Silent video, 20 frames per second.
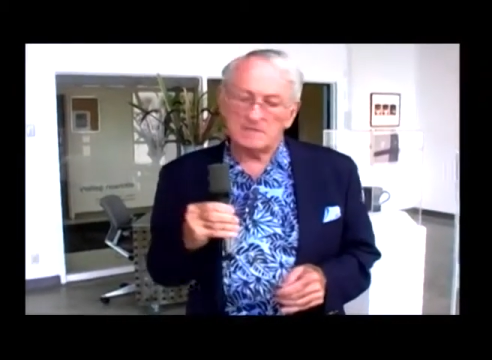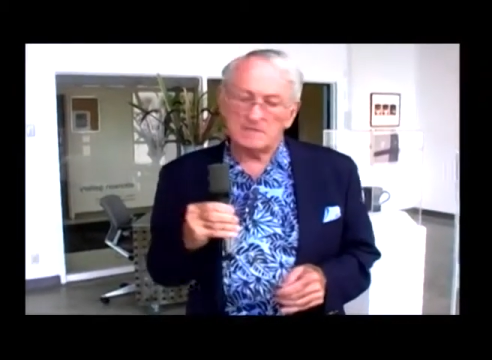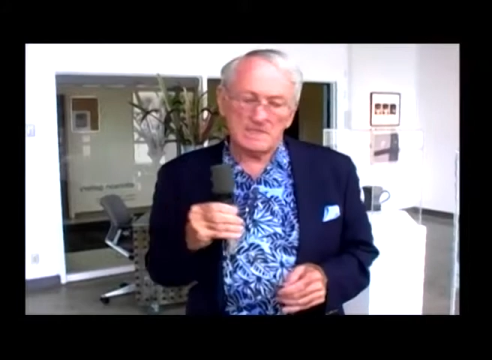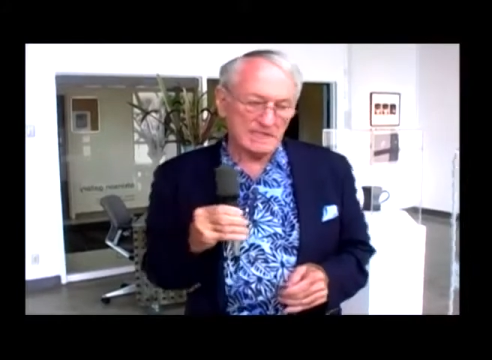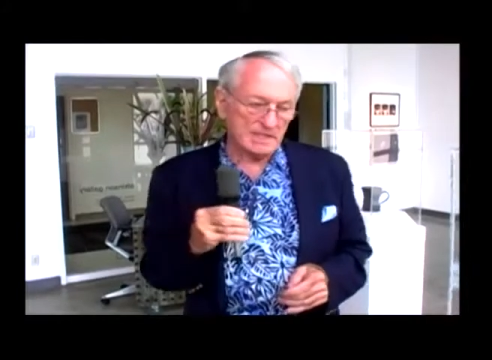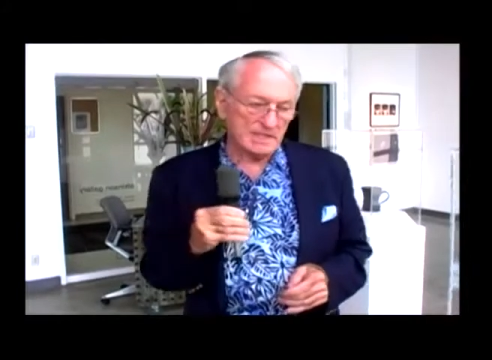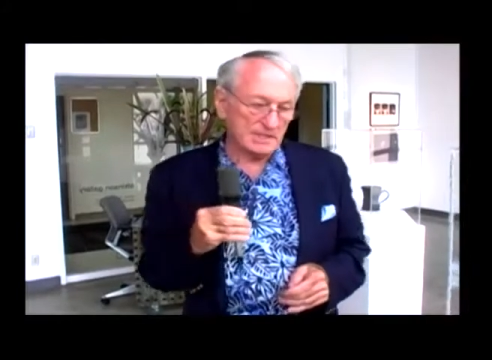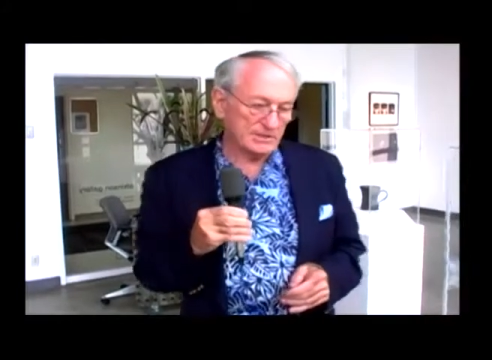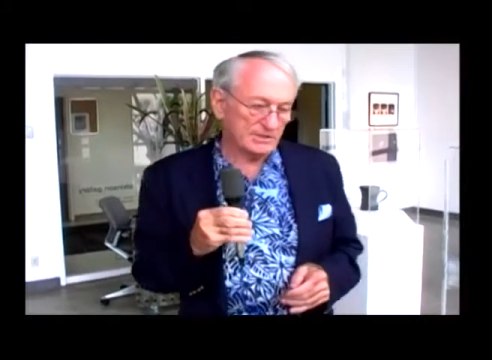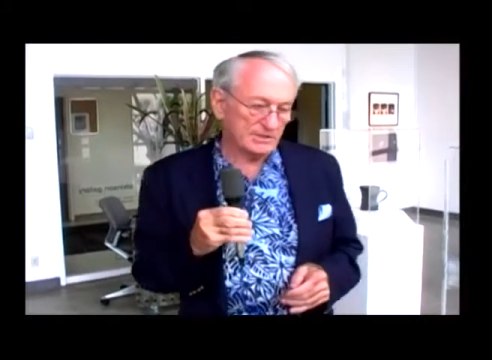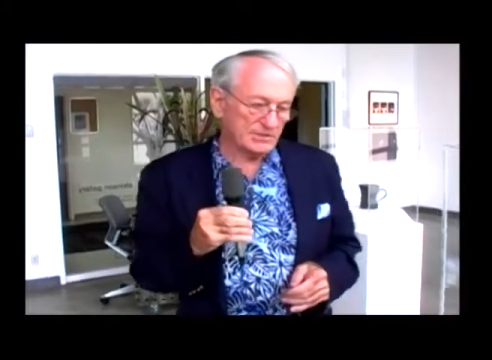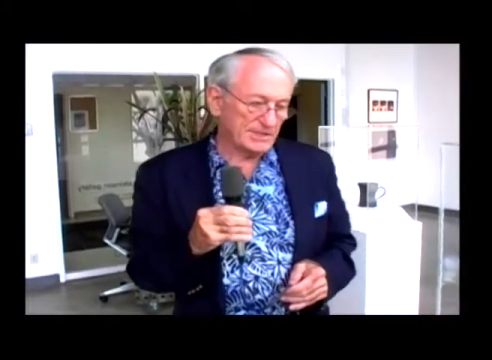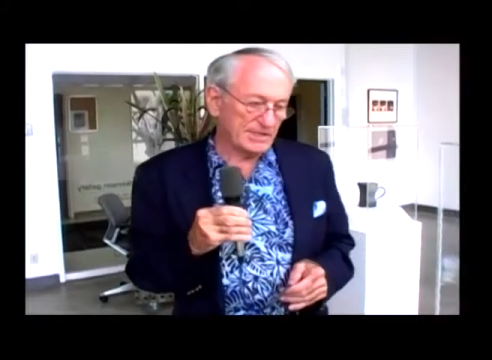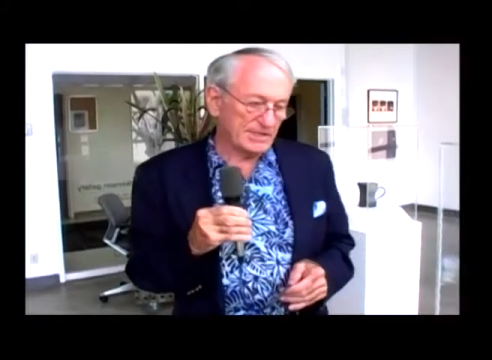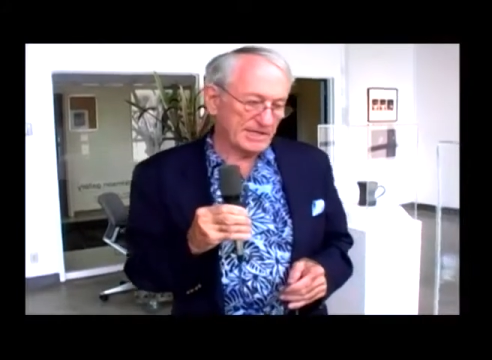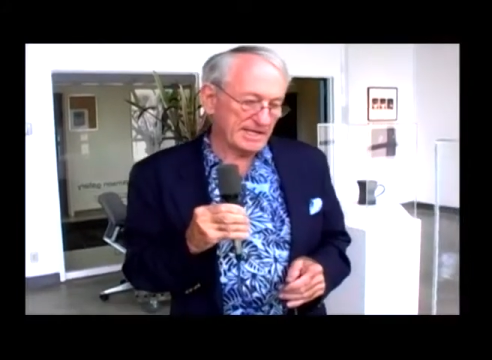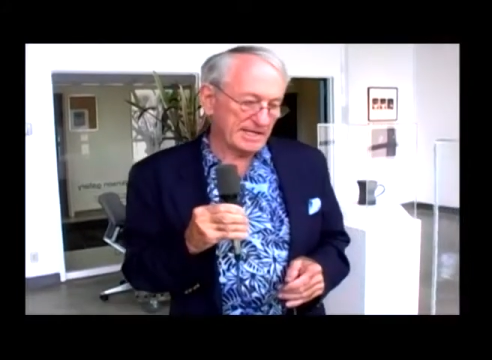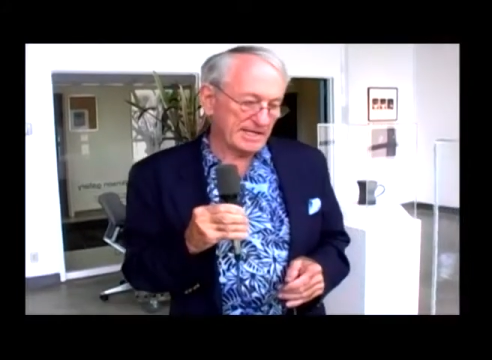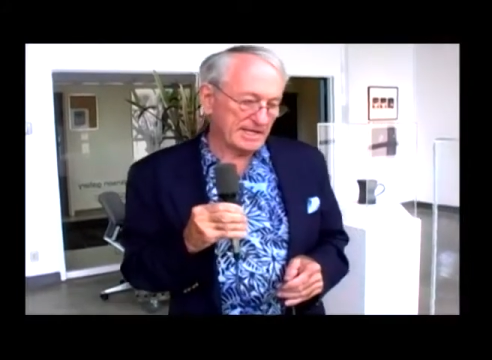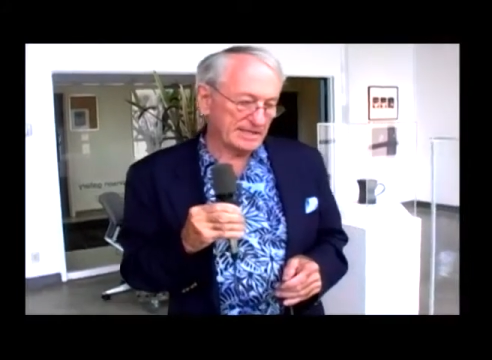and she
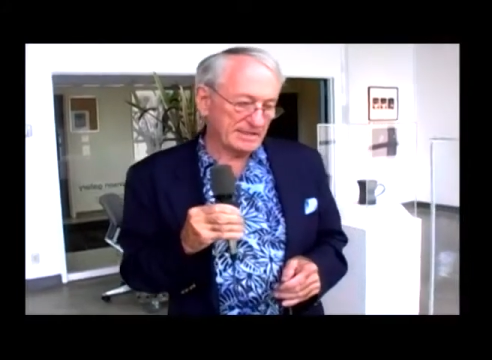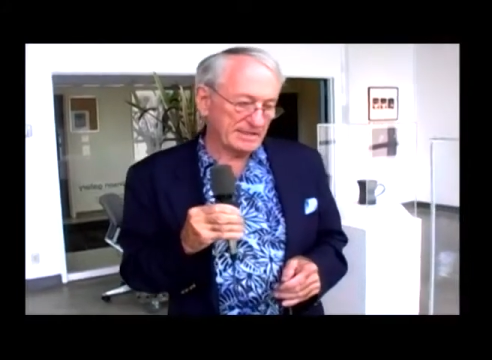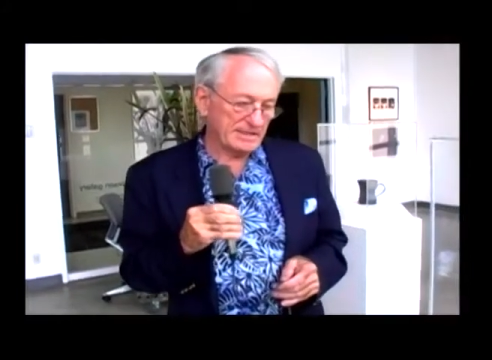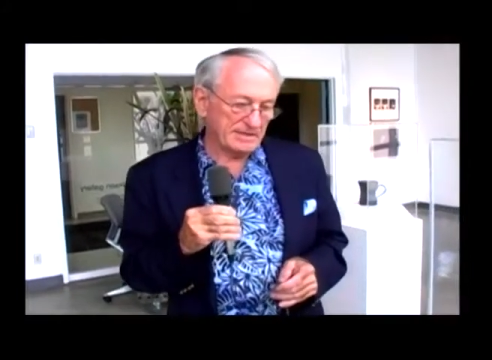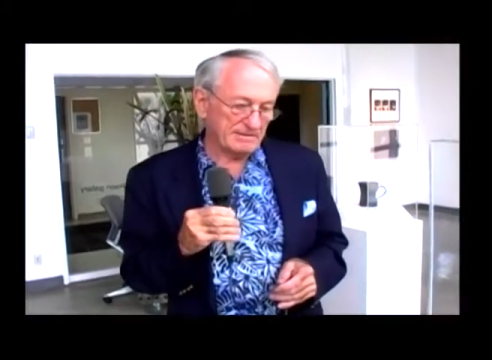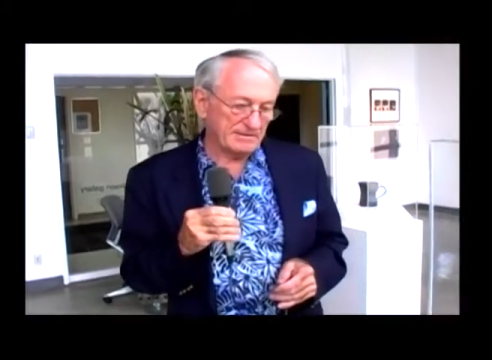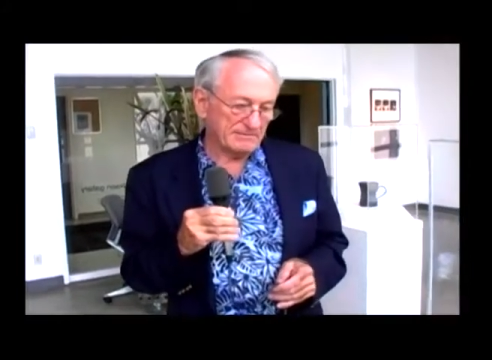had a